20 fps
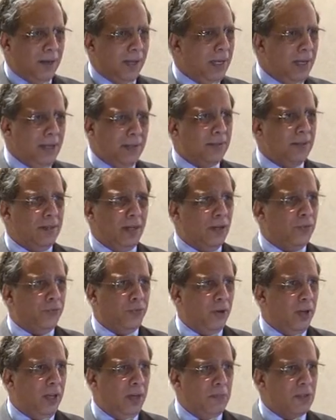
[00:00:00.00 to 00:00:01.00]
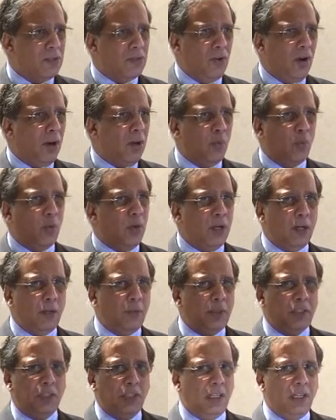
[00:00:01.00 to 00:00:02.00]
Internet for him is not a word
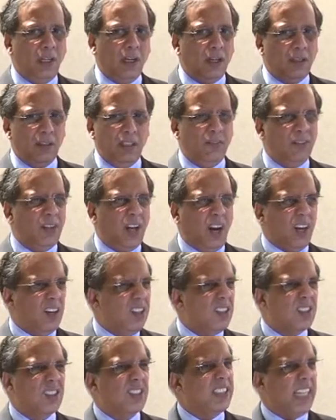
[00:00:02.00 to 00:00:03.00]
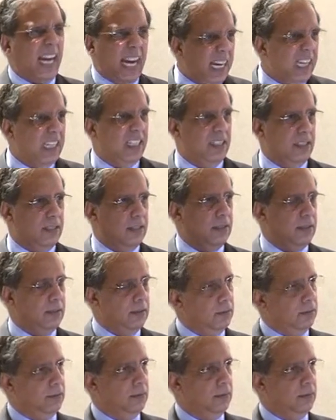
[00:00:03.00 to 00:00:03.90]
which he even understands.